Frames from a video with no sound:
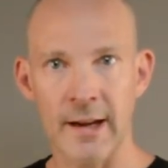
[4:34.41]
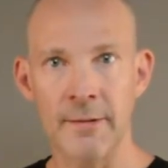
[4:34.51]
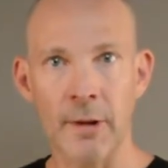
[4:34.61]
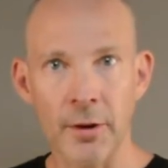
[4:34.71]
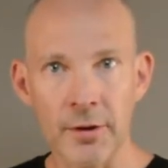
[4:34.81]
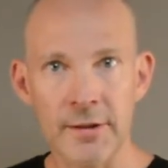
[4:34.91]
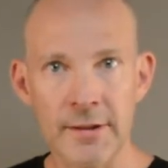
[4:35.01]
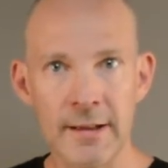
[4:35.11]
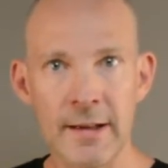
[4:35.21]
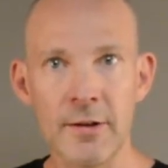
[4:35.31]
and will not
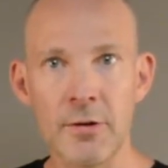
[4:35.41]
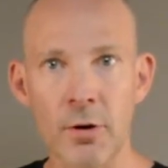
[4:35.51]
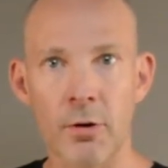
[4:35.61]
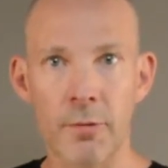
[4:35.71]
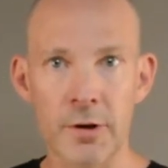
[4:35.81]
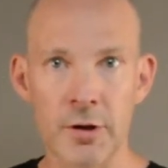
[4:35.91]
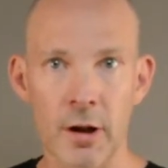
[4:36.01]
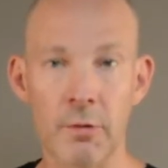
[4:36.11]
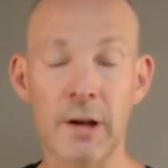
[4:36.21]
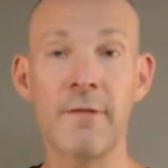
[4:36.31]
see your
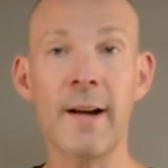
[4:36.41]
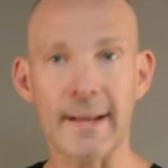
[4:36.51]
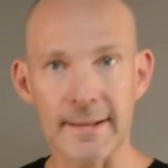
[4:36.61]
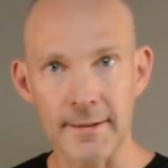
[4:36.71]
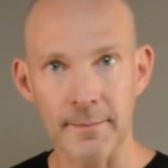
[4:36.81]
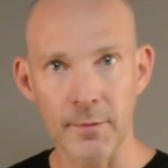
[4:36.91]
original request,